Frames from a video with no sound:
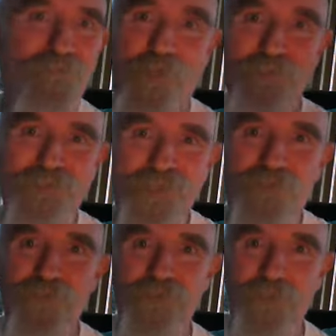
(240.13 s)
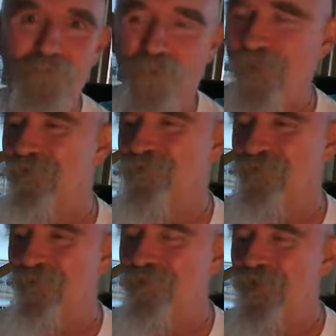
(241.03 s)
if I'm busy doing something else.
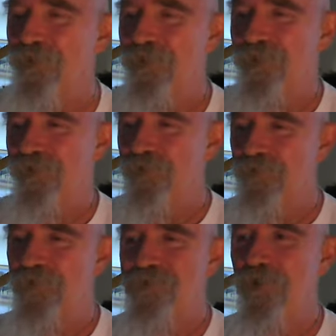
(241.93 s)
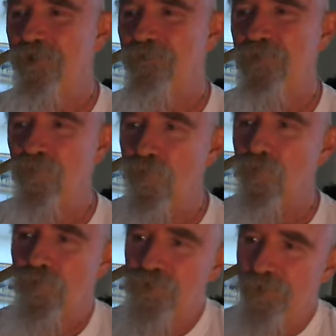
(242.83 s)
So, you know, DCRTV will
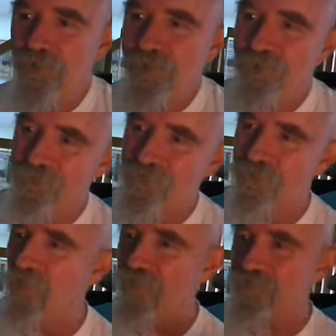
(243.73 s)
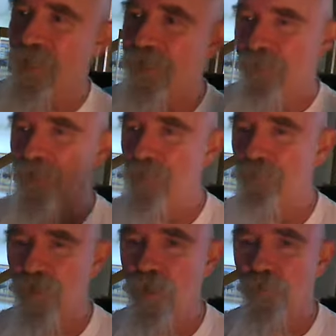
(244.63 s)
always be here so long as I can keep
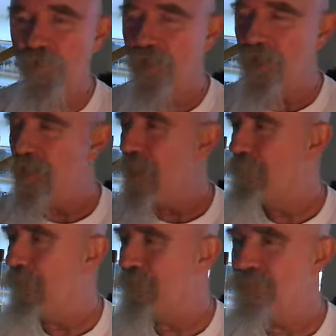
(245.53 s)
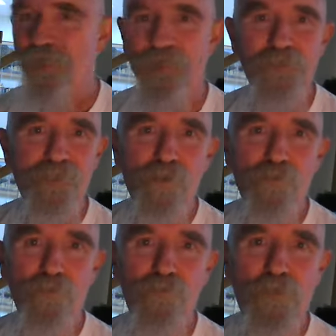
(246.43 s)
it going. But, uh, you
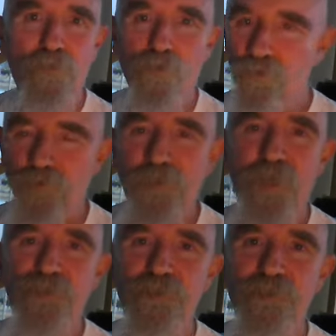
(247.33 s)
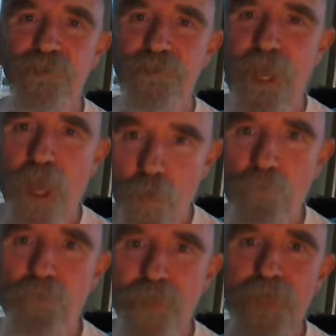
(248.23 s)
know, your donations
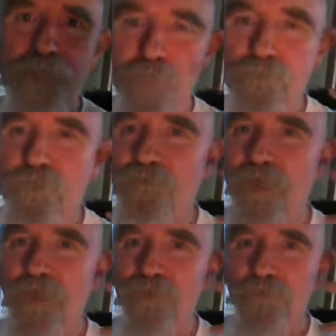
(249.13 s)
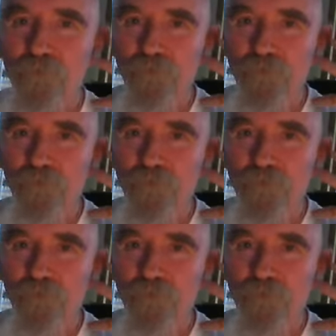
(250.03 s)
help me provide